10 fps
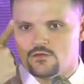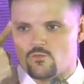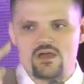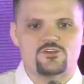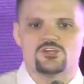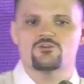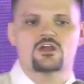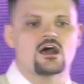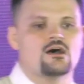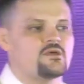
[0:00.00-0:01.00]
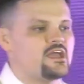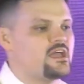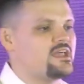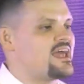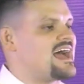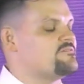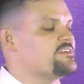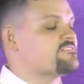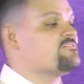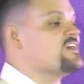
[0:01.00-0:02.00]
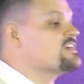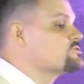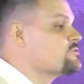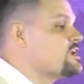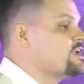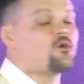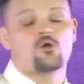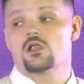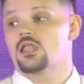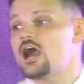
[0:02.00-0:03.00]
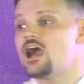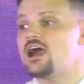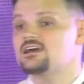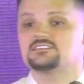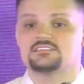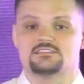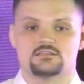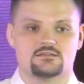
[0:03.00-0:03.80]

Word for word: Whether you come in having victory or loss,